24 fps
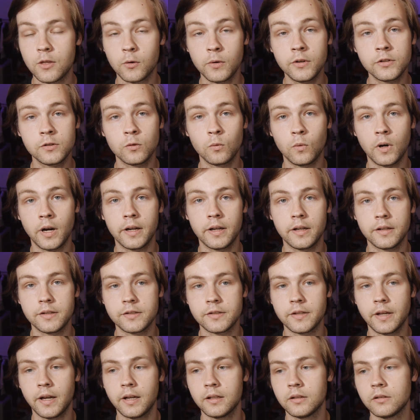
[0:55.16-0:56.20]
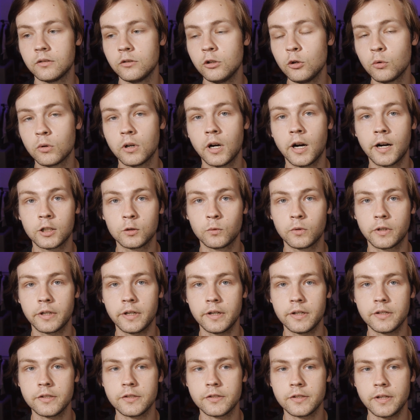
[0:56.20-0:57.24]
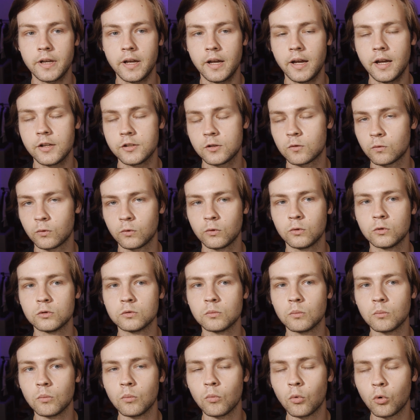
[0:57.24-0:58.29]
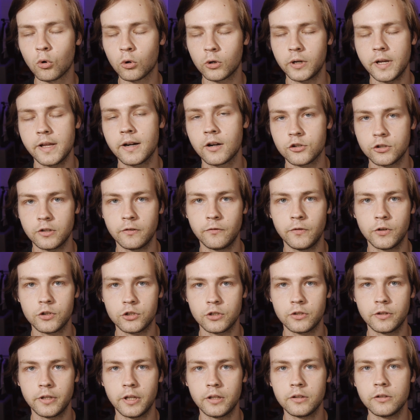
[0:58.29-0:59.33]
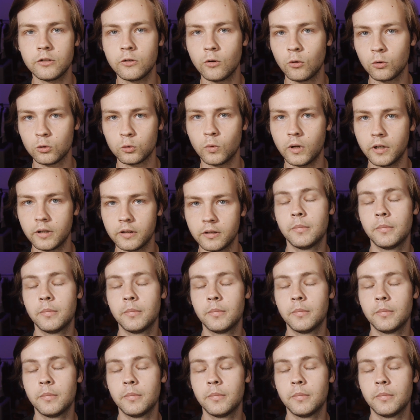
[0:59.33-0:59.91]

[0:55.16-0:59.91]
the reason why is that newer hardware is, as a rule, more energy efficient than the old one.